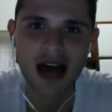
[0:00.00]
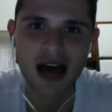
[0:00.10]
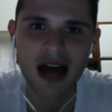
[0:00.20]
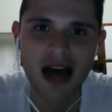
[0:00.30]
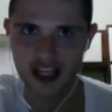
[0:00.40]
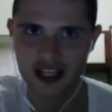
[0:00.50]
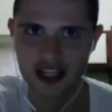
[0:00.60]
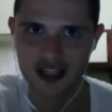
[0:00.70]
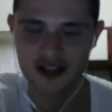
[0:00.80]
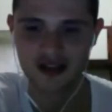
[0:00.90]

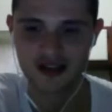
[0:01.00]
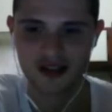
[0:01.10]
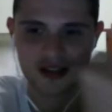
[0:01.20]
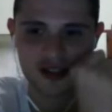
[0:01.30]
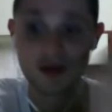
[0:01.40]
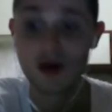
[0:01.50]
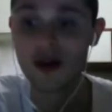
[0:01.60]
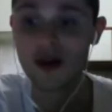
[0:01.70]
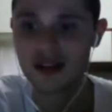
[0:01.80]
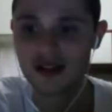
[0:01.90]
English
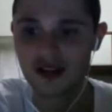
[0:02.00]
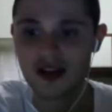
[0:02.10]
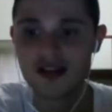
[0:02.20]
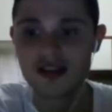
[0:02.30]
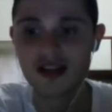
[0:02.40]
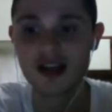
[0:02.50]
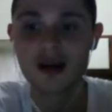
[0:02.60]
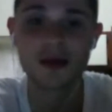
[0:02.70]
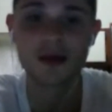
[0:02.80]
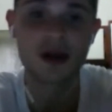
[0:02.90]
spoken songs.
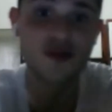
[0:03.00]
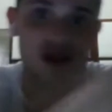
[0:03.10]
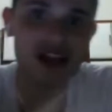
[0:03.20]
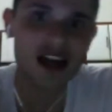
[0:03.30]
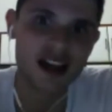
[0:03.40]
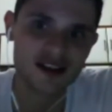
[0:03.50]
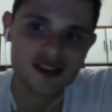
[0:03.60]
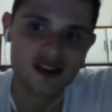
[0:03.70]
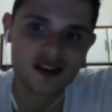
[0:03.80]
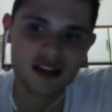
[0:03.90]
But if we like a
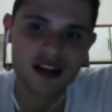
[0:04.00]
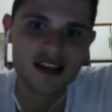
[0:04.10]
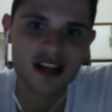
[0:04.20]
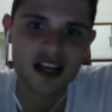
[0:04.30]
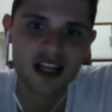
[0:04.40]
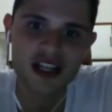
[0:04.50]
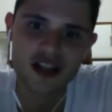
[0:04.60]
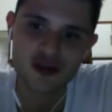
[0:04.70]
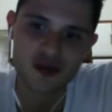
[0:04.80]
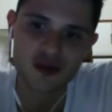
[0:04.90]
song that is in
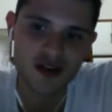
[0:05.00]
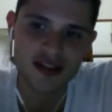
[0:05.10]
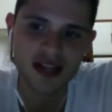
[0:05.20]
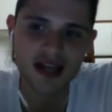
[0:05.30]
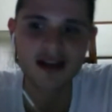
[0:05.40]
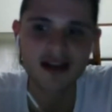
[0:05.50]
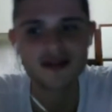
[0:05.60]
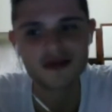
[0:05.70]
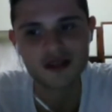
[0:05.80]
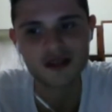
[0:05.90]
English, we translate
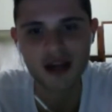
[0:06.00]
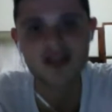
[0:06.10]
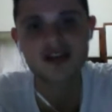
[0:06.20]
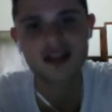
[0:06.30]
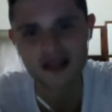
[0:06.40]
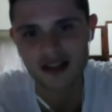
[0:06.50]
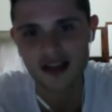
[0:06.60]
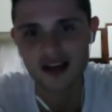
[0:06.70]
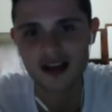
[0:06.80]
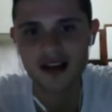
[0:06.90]
it to Spanish and
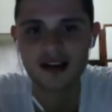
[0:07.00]
sing it.